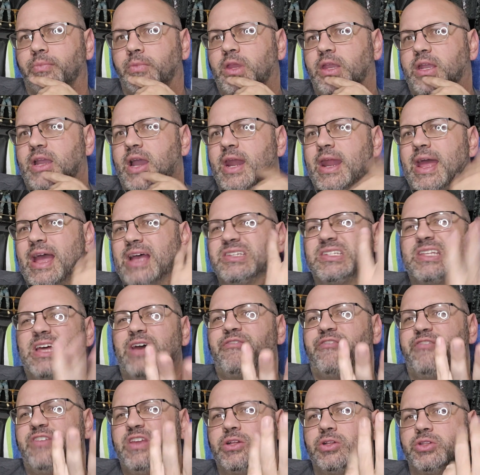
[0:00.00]
It kind of has
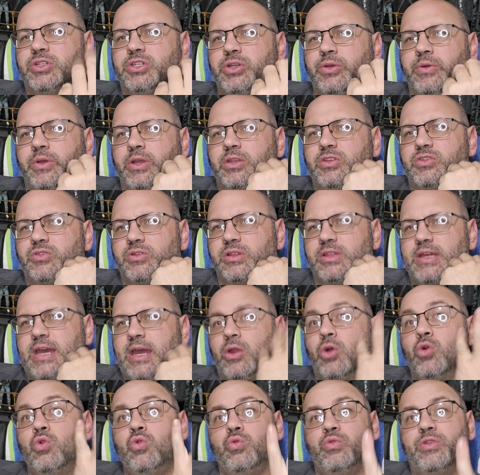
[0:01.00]
that feel to it, sort of
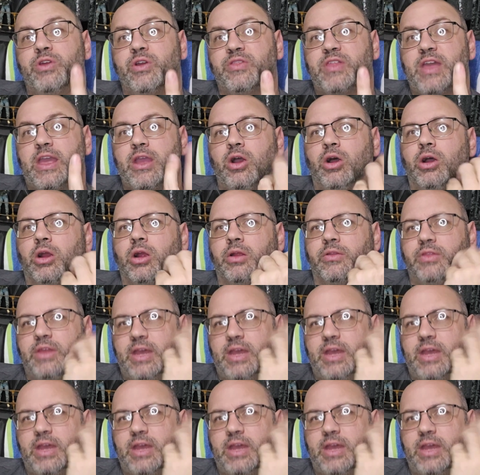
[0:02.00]
that, ooh, there they are.